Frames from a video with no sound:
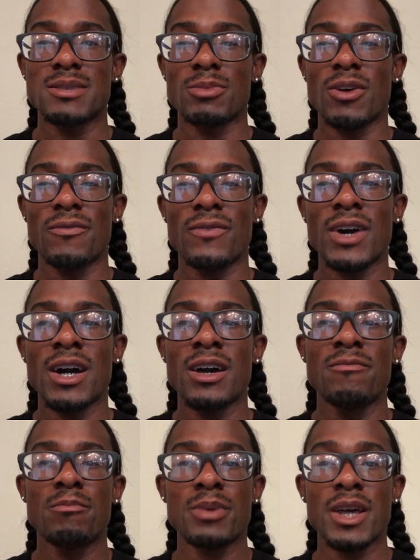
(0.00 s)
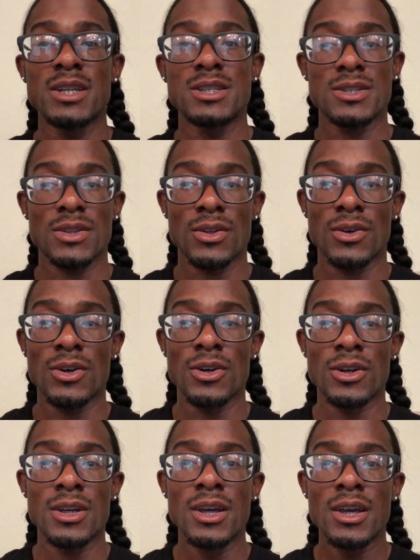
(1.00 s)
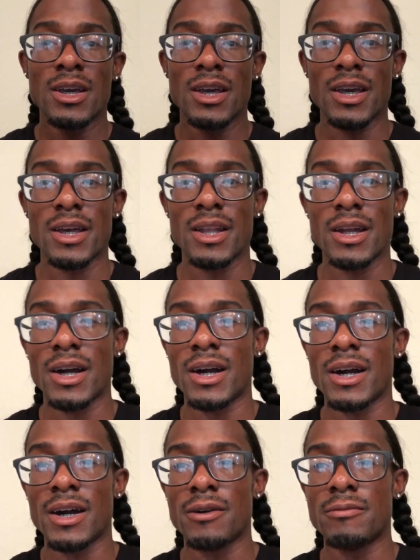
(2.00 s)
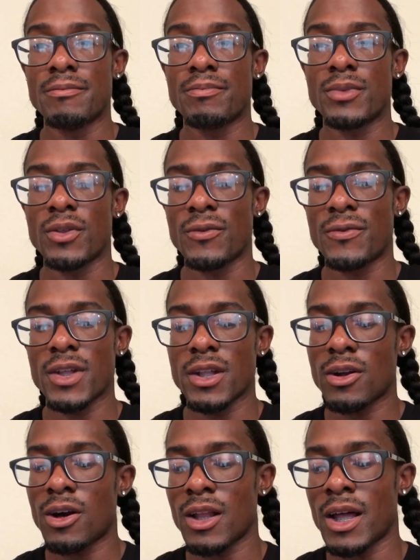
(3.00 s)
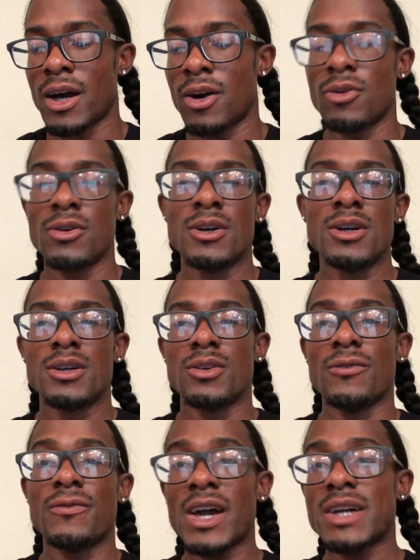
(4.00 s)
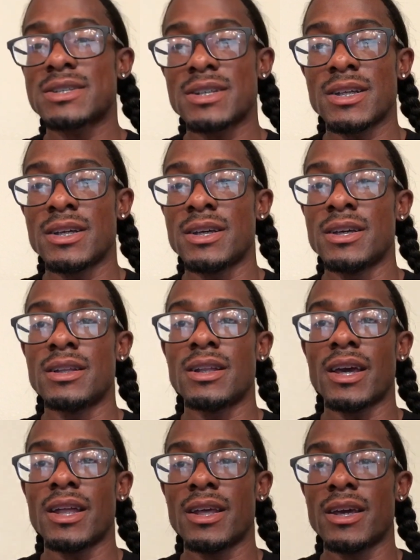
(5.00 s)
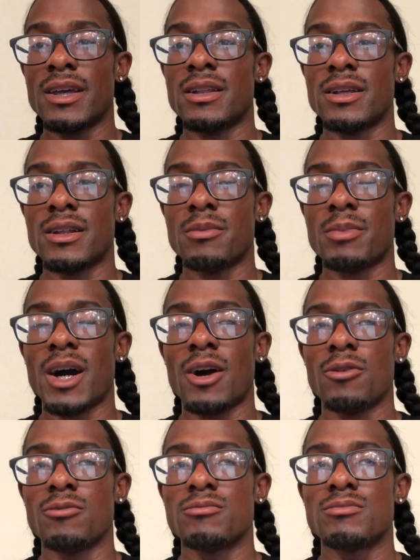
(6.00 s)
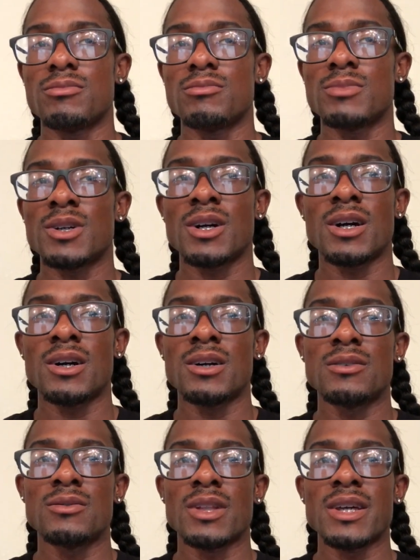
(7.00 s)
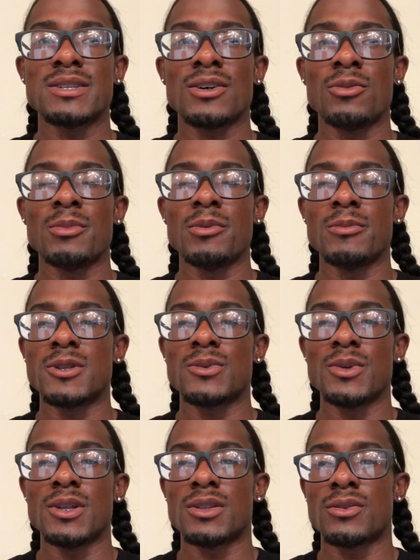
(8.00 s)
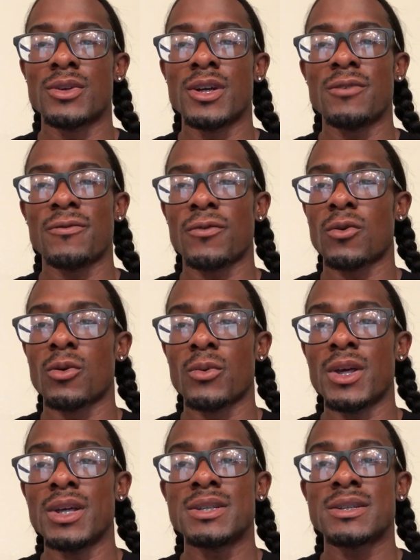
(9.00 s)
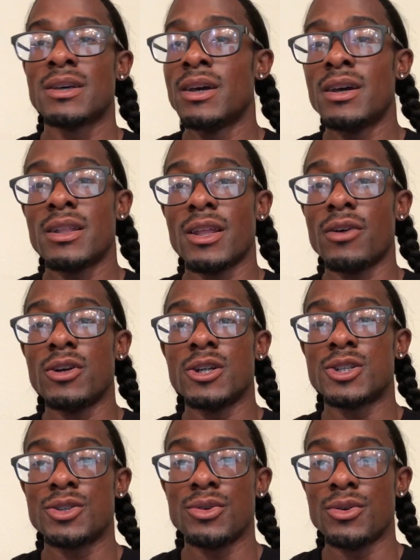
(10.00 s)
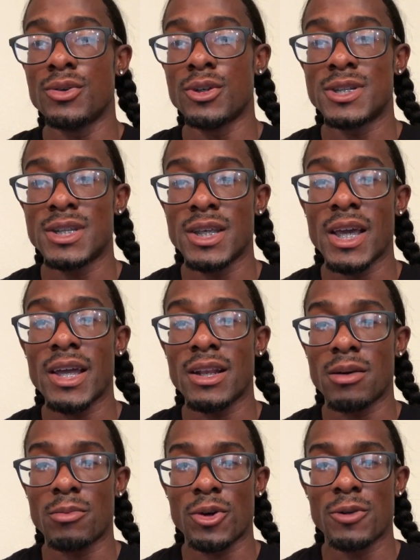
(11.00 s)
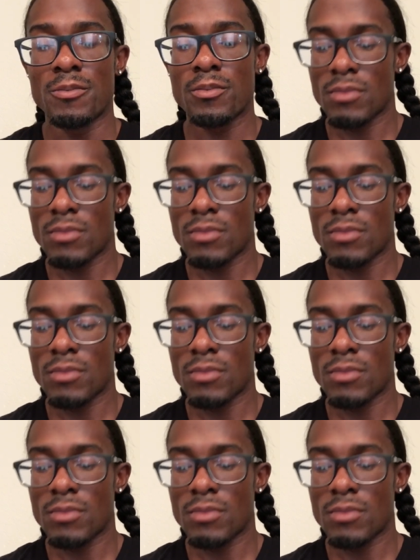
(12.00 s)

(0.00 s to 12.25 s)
It's about 5 pages long, and you fill it all out, you fax it in, and then in about, they told me between 3 to 4 weeks, they'll issue you your CA number.